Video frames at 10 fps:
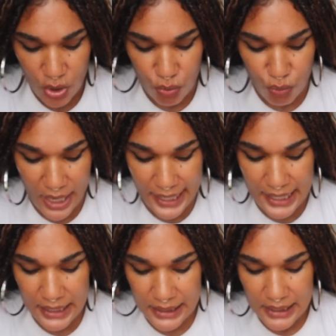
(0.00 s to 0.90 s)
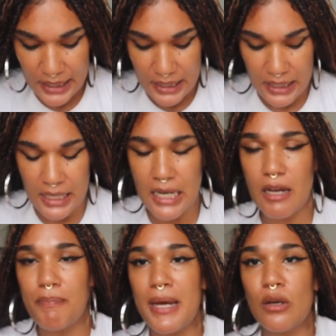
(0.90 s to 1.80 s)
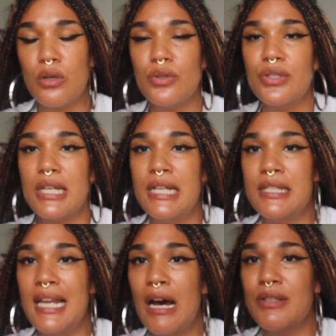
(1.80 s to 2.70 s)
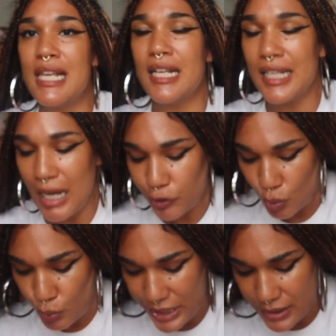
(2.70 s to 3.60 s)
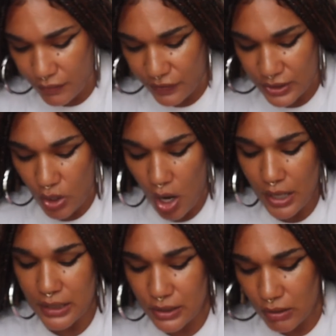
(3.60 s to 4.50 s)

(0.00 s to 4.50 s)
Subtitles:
right? King of Pentacles is now taking out the weeds of his garden.